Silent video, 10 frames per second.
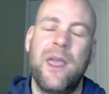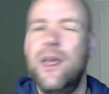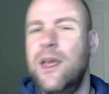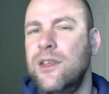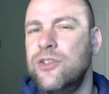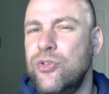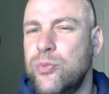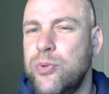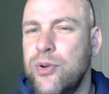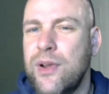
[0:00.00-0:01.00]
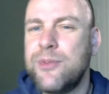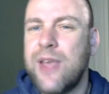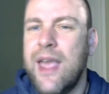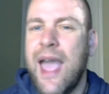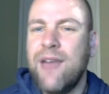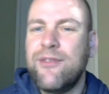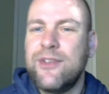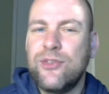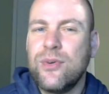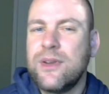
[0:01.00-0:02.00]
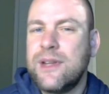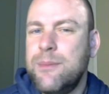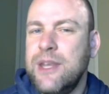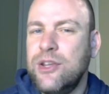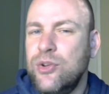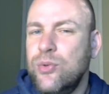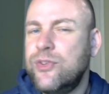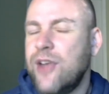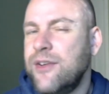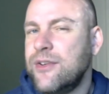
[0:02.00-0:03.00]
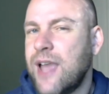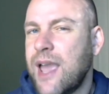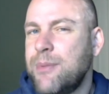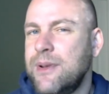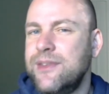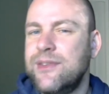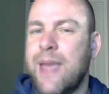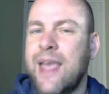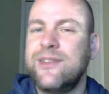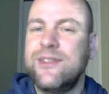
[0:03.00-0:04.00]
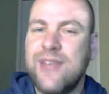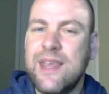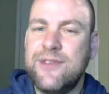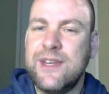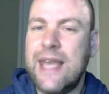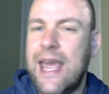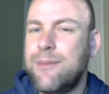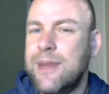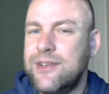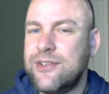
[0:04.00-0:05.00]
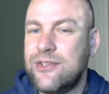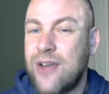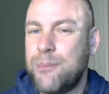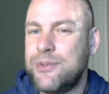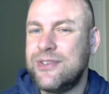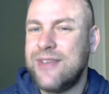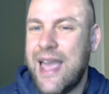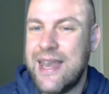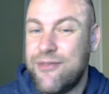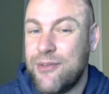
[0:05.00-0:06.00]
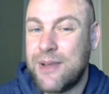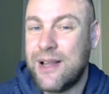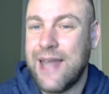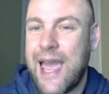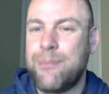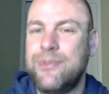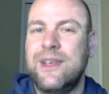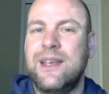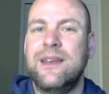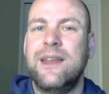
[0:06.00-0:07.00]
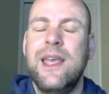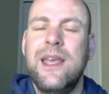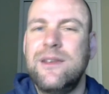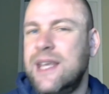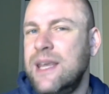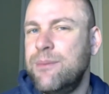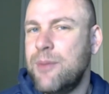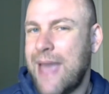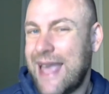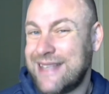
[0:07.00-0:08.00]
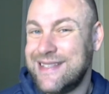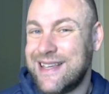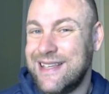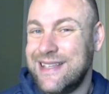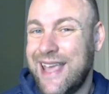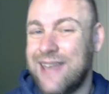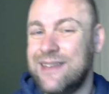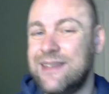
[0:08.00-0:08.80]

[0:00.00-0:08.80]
Social programs have historically been used under capitalism as a safety net, meant to stop society from collapsing and to keep the masses content.